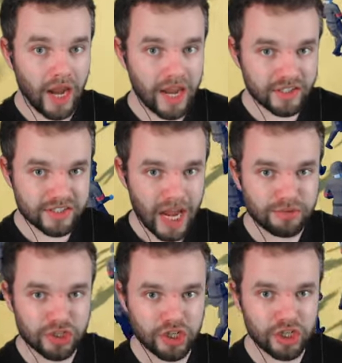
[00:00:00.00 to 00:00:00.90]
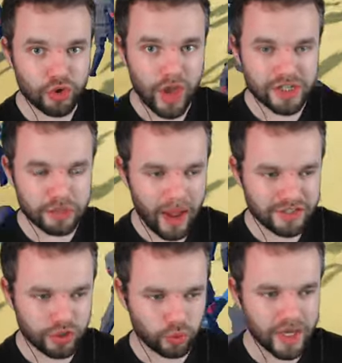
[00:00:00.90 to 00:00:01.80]
In this tab's unit creator
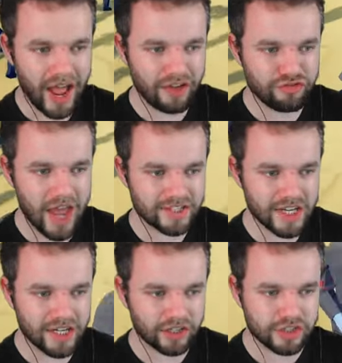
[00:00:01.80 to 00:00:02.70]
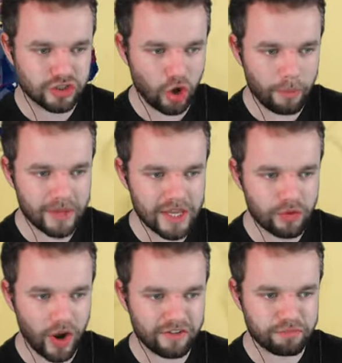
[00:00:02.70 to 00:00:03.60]
battle, we have yet another zombie
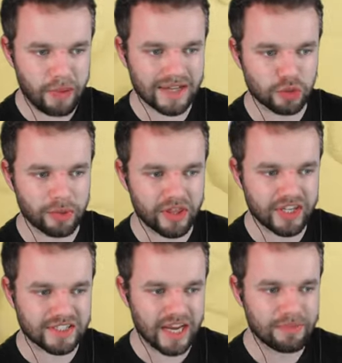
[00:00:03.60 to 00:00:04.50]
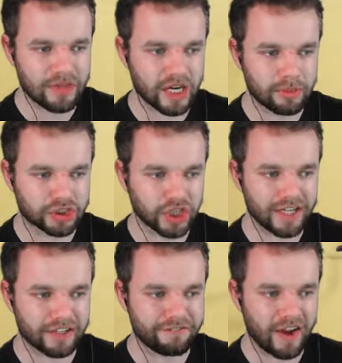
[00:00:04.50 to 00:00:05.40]
wave battle, but this time they're going to be
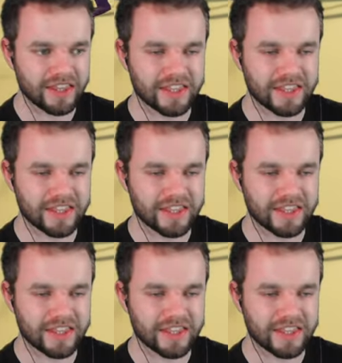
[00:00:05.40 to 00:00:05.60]
trying to fight the